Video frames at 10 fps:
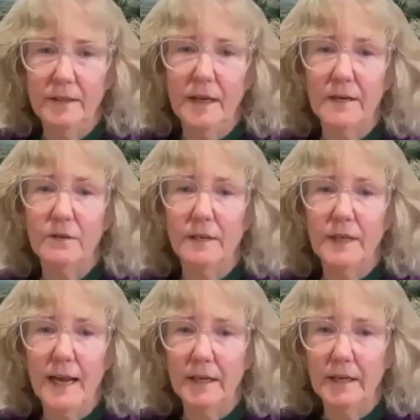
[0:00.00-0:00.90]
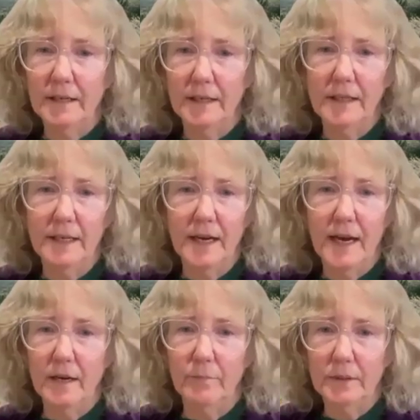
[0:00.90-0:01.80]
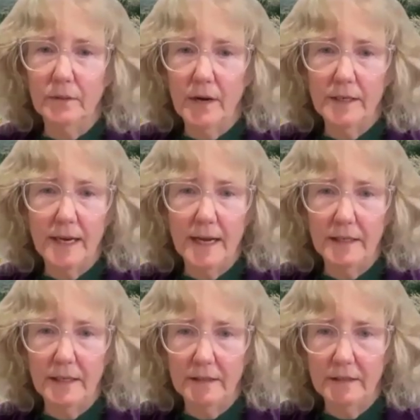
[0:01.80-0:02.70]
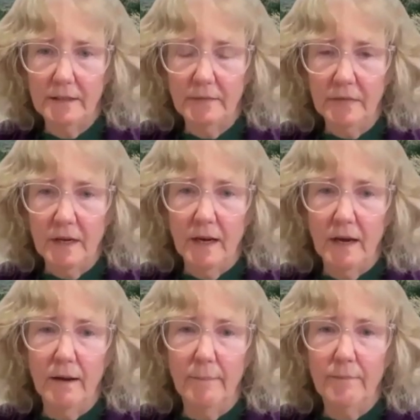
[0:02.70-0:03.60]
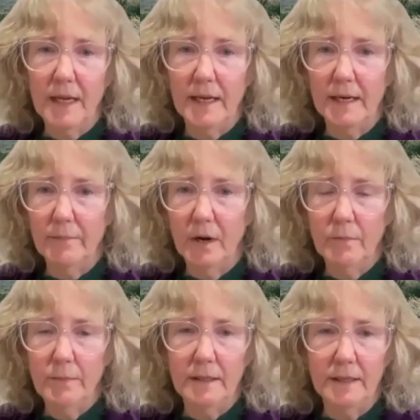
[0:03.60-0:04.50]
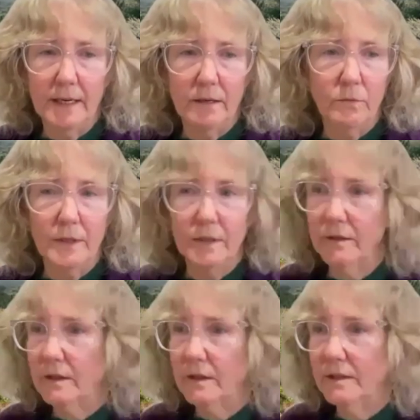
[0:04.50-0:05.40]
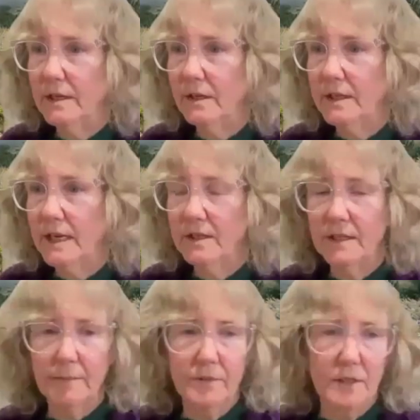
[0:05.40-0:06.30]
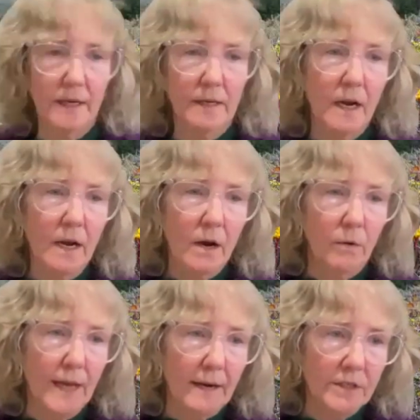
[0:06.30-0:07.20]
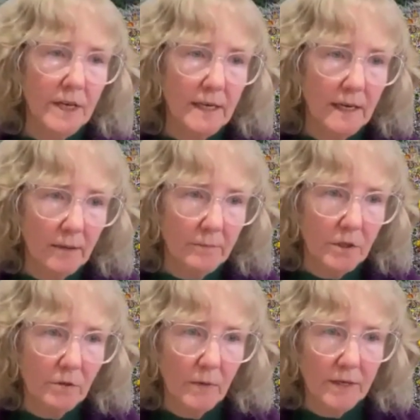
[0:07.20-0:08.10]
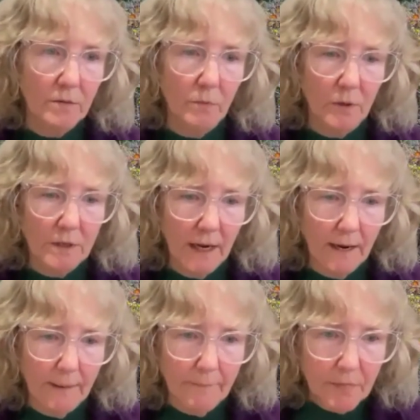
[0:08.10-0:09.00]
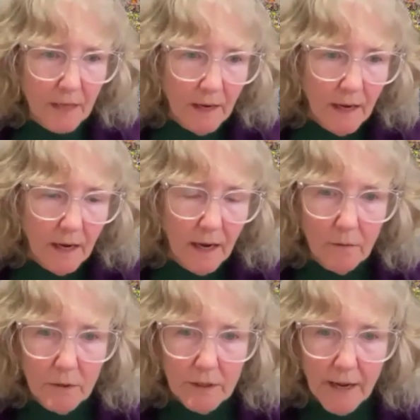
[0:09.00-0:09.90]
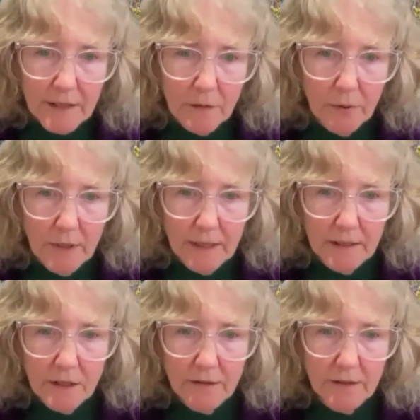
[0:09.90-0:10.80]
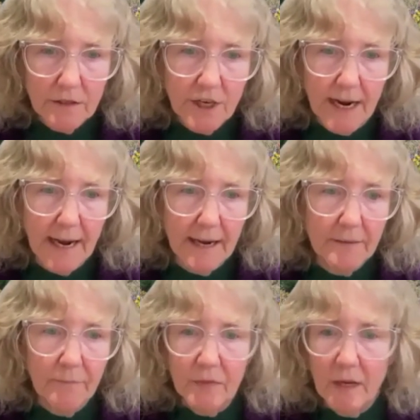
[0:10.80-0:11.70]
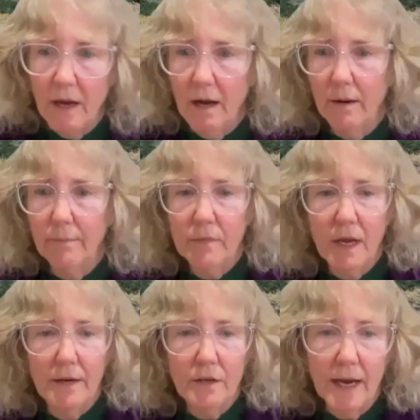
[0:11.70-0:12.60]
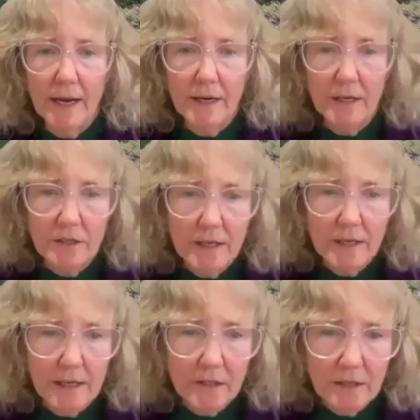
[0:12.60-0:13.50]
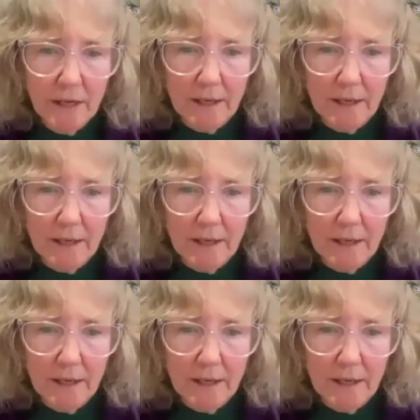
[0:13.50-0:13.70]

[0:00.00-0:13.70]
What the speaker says: country of Canada. Again, I applaud Canada. And I'm hoping that we'll continue to take steps. And without taking up too much more time, I would like to put into the chat a United States